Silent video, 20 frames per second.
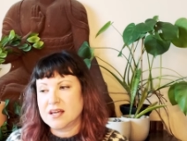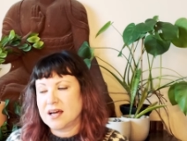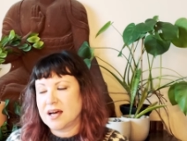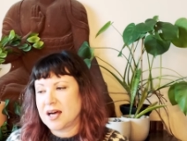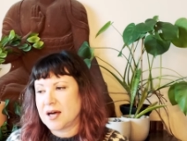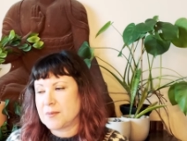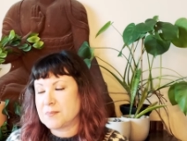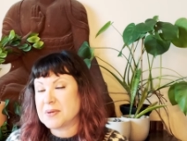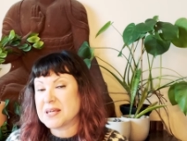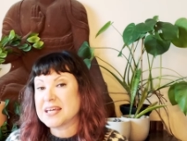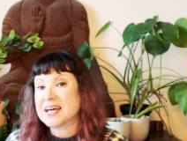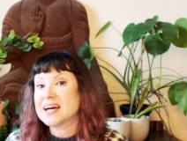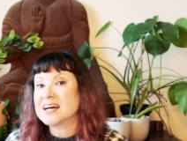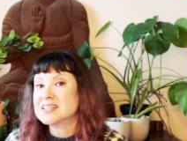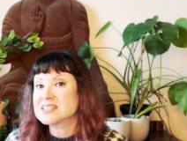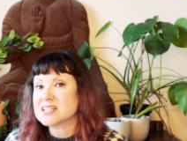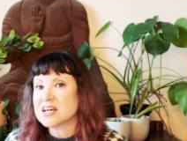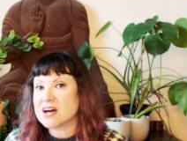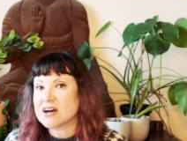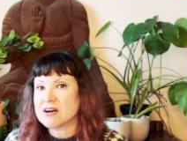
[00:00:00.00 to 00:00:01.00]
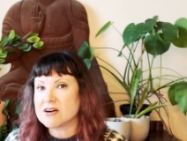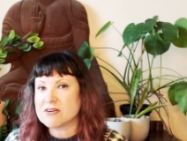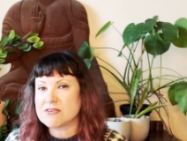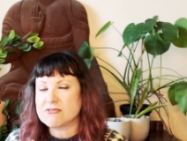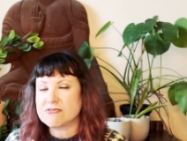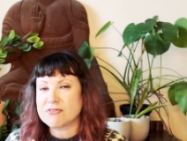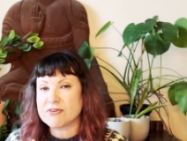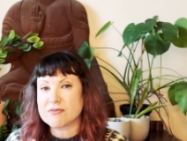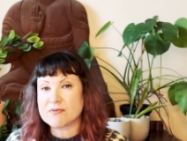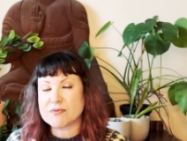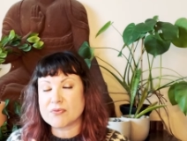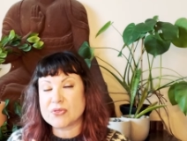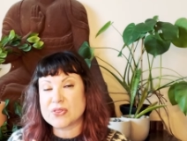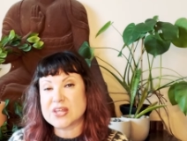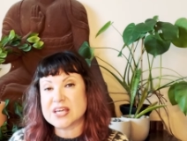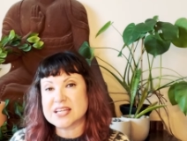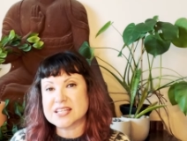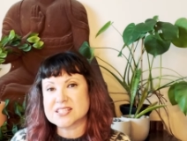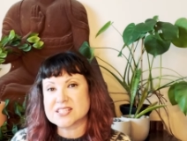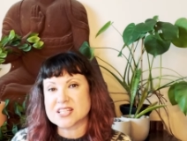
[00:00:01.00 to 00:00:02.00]
uh, because of
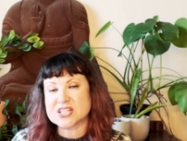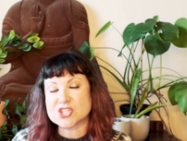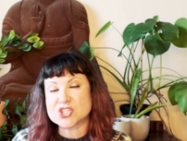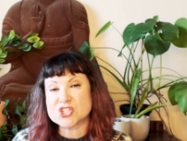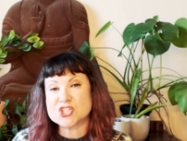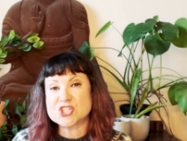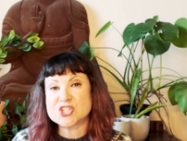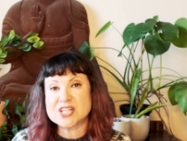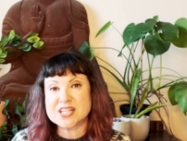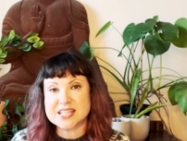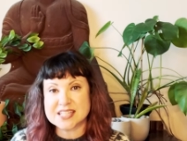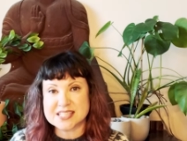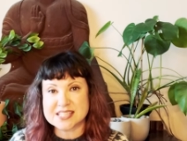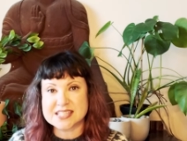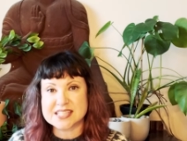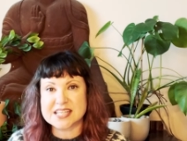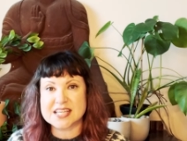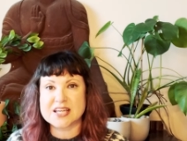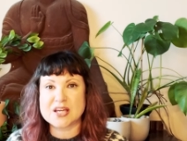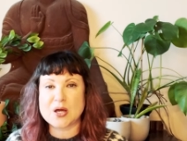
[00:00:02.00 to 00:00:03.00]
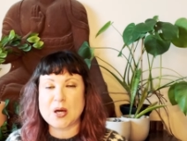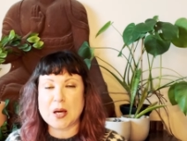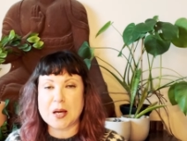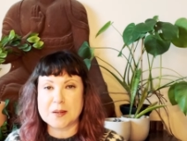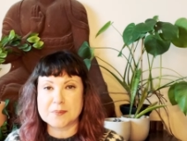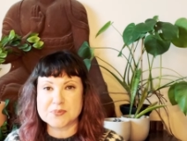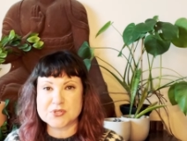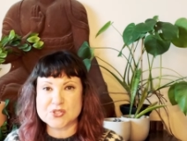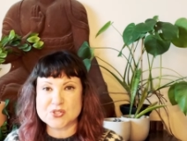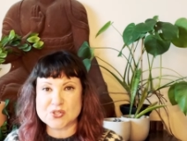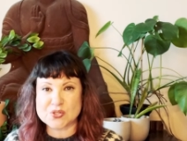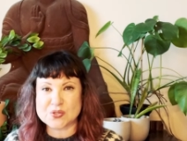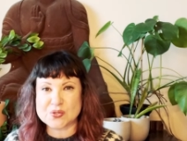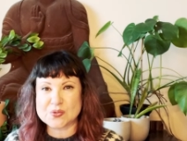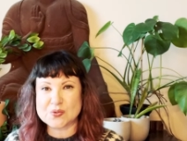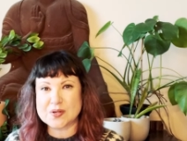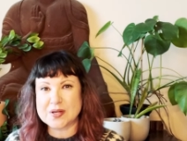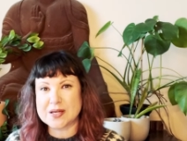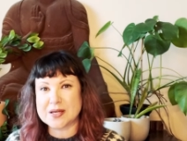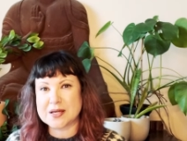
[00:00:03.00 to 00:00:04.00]
things that she has seen cops
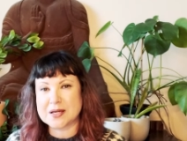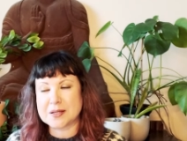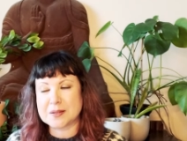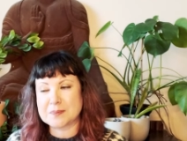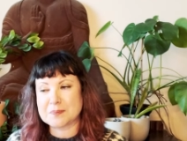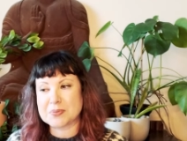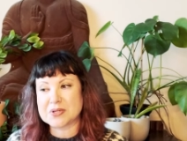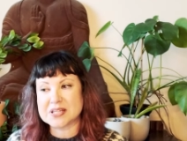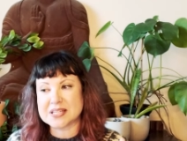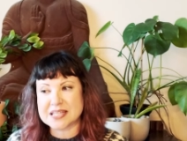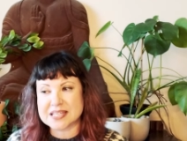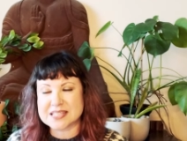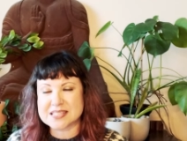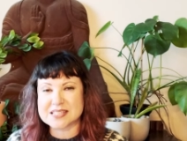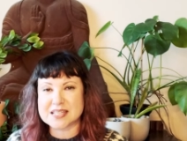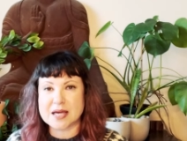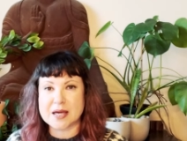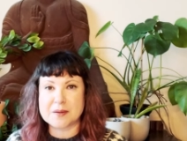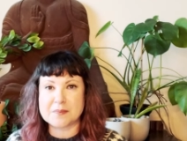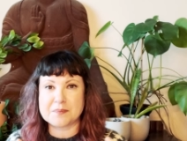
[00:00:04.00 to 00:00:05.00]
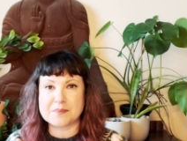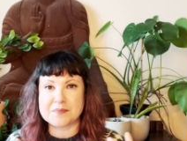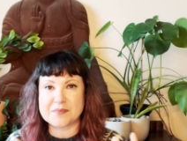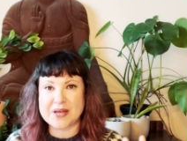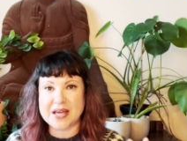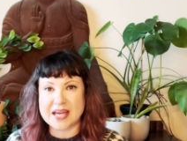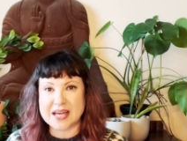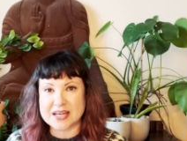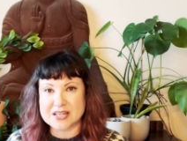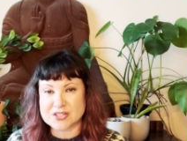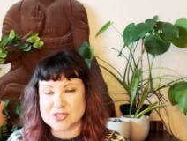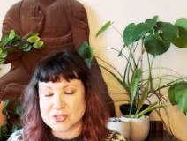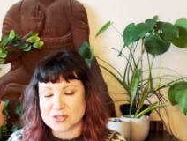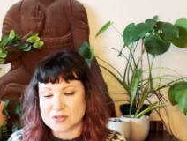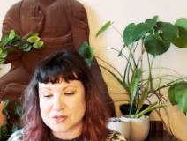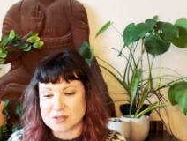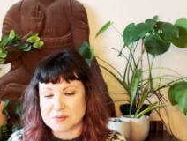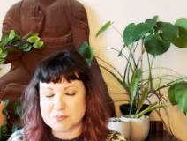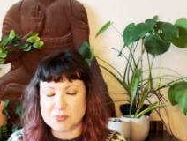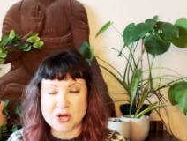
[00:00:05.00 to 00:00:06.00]
do and police and
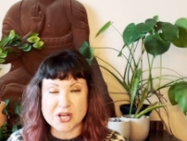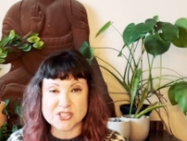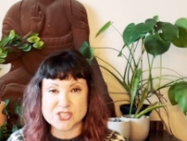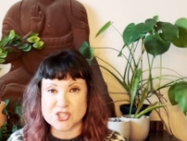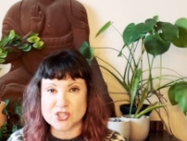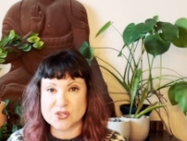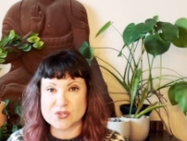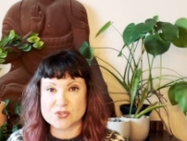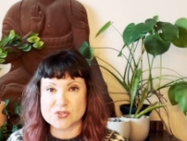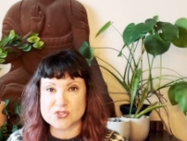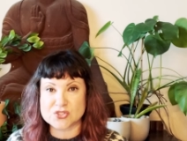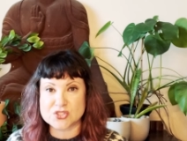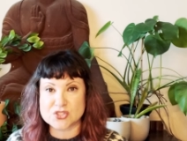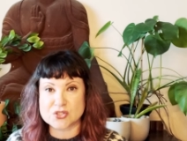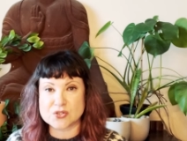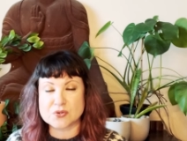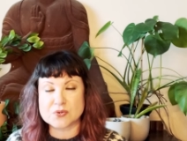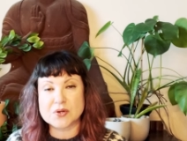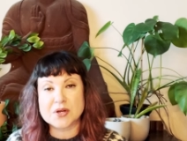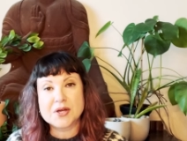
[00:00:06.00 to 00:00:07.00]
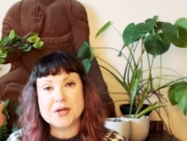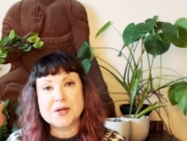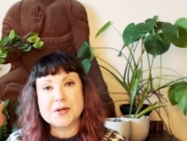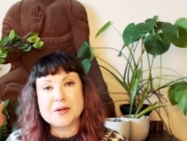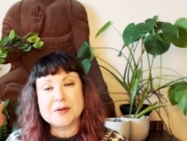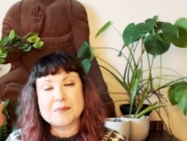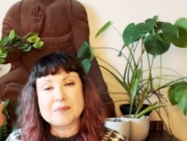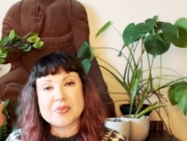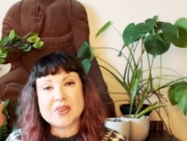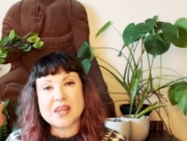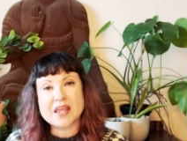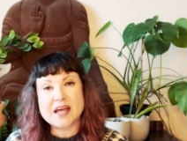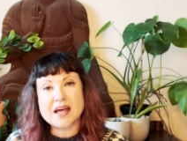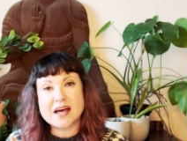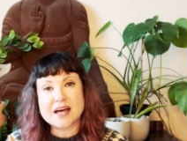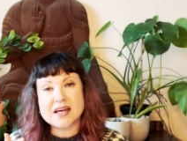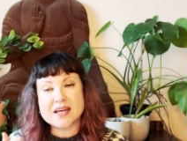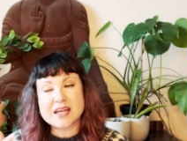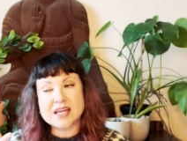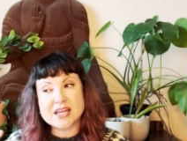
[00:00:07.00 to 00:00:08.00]
and prosecutors do
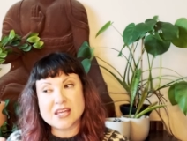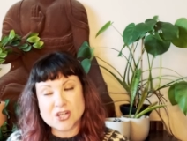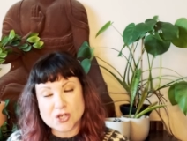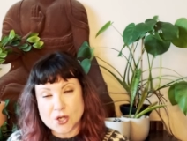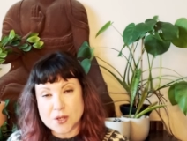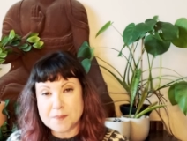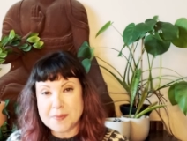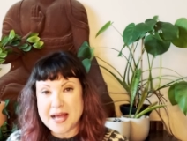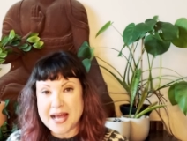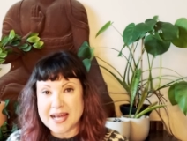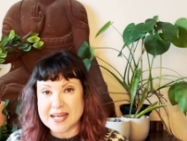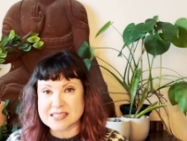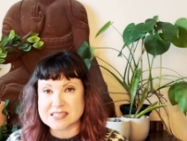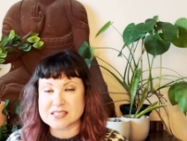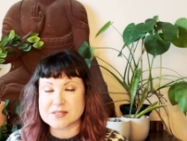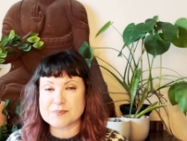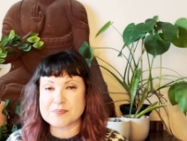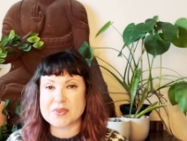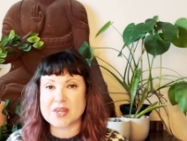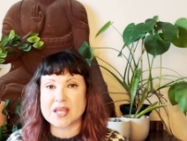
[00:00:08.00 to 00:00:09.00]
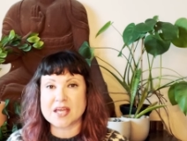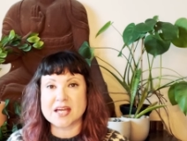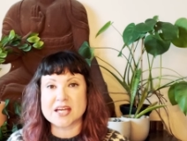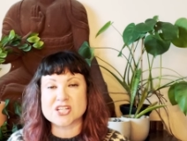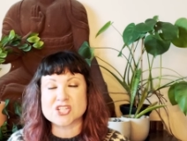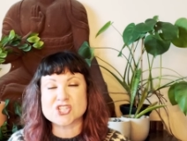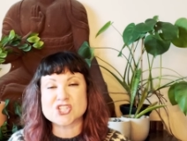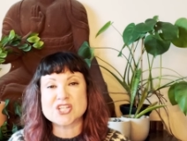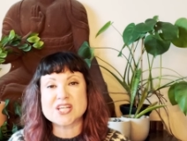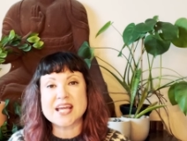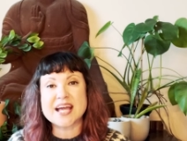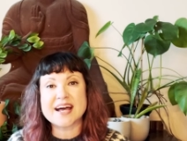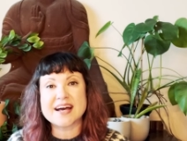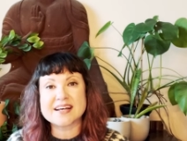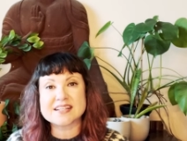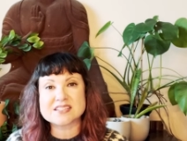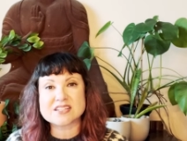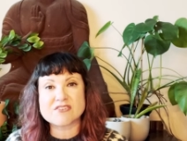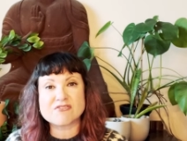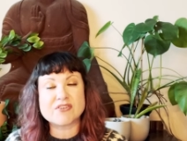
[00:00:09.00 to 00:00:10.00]
in her past. Uh, she
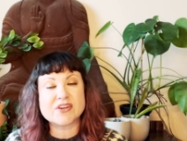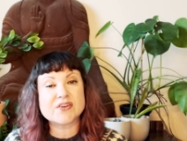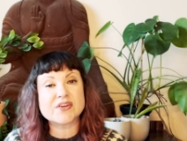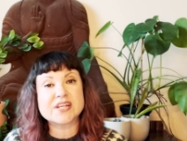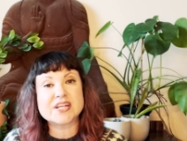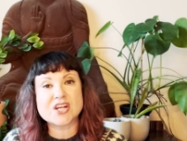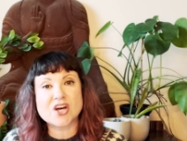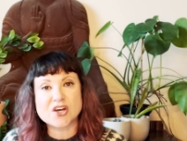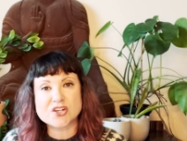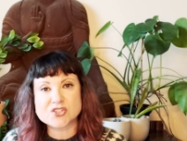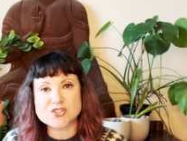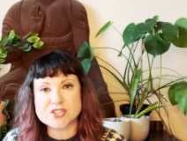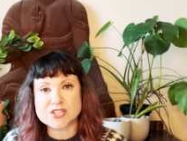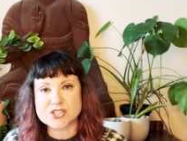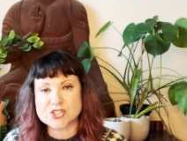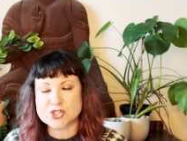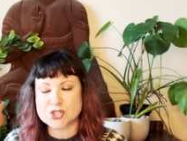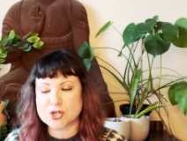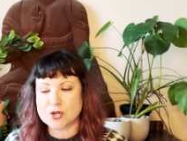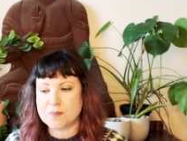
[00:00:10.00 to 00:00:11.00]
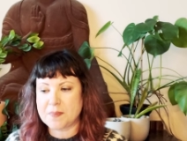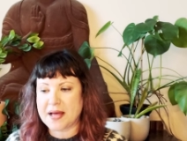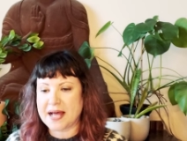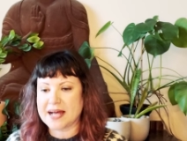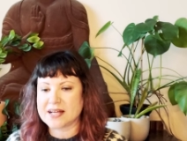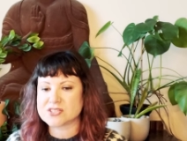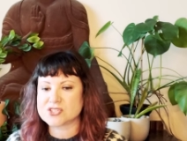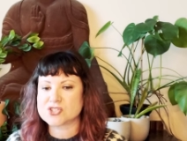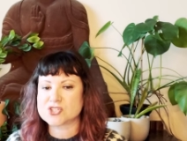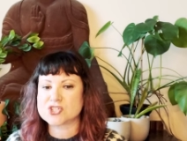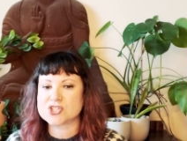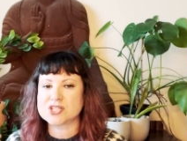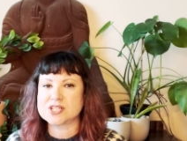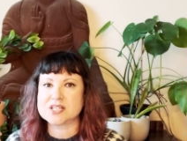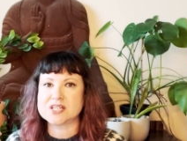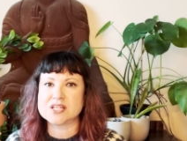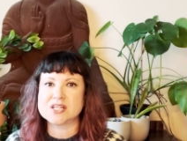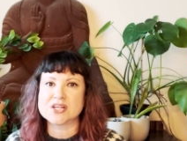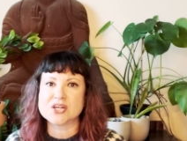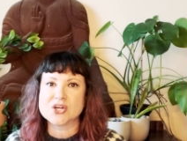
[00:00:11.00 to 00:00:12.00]
has a very non-traditional past.
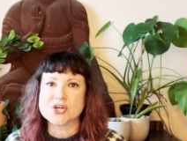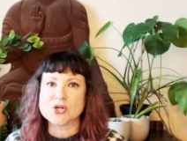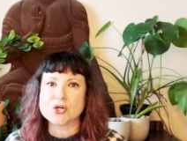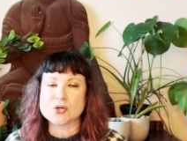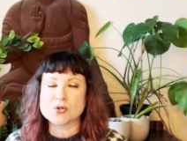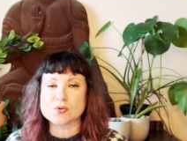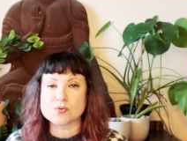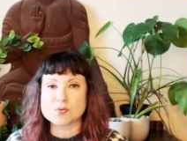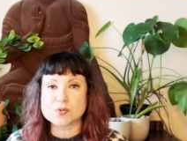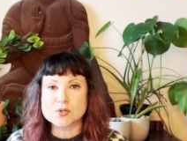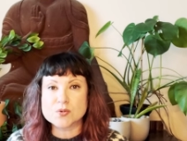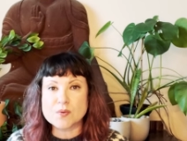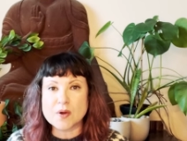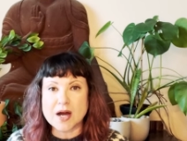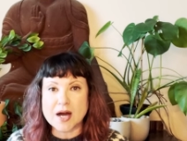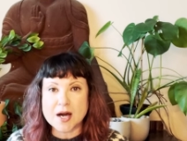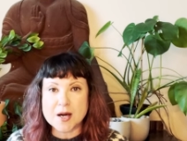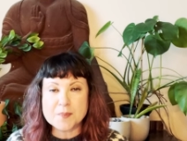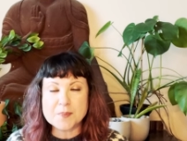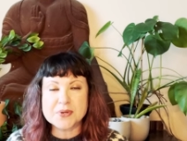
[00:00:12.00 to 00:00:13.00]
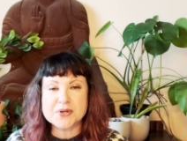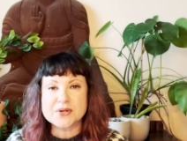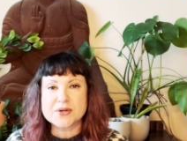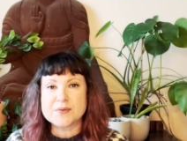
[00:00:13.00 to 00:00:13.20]
She grew up